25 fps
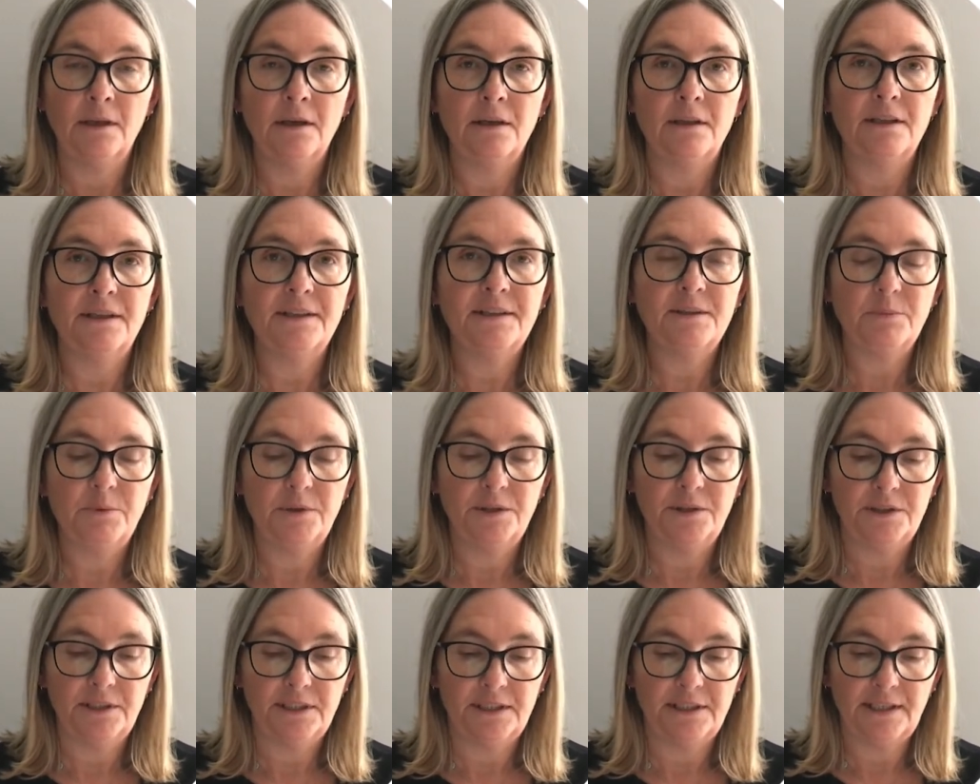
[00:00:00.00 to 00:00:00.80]
This
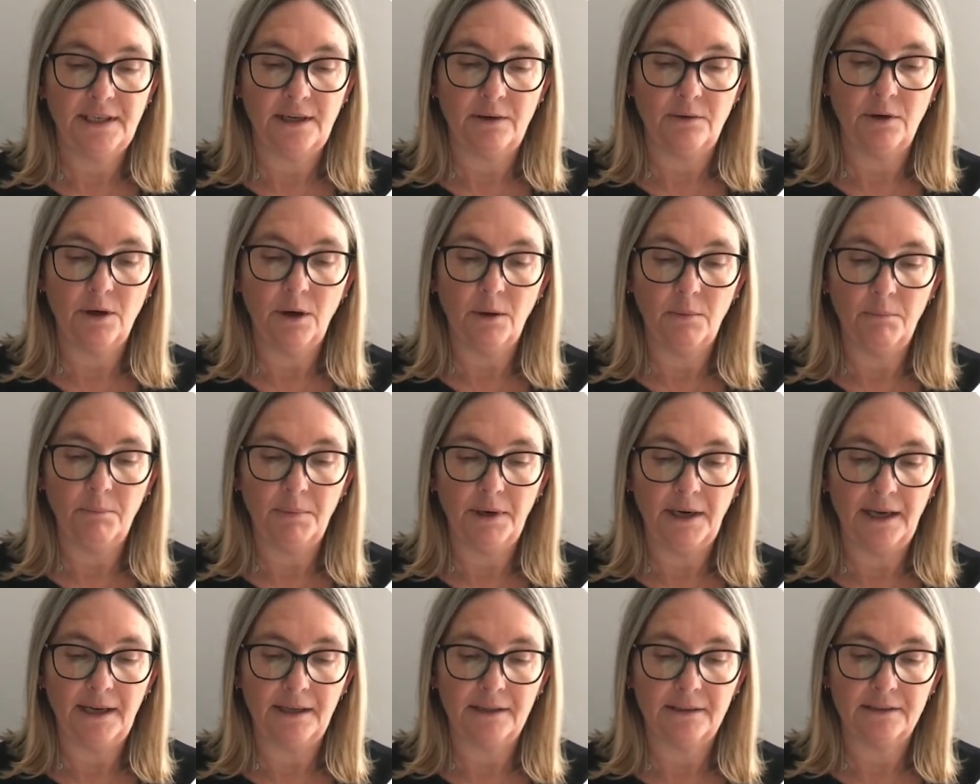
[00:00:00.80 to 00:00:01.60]
wound is now
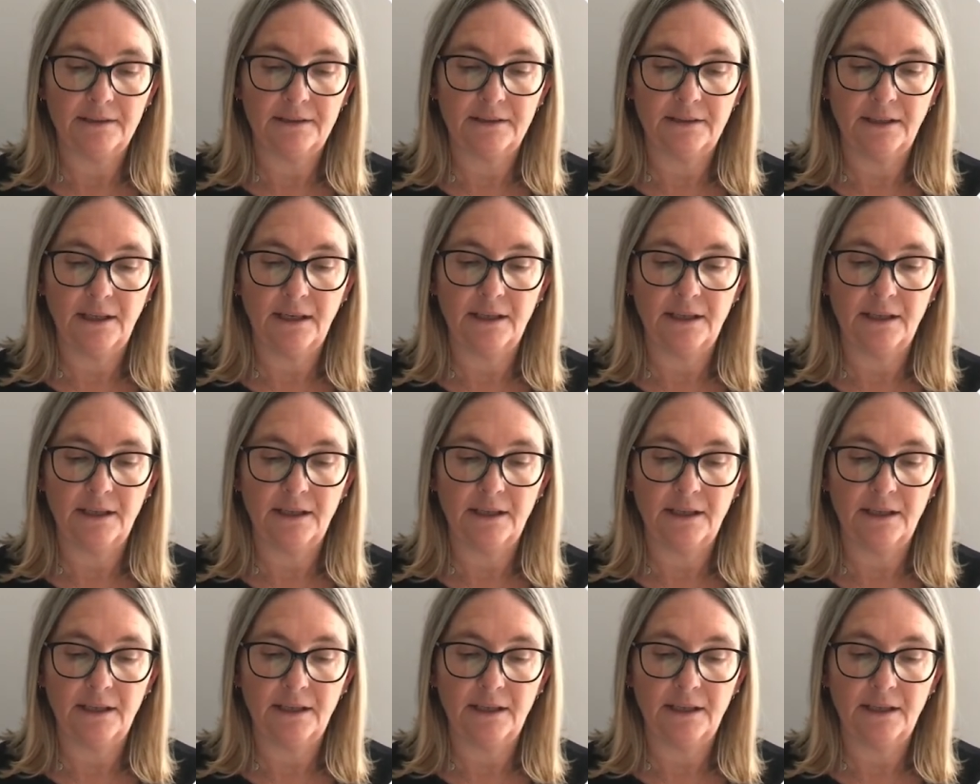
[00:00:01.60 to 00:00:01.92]
complex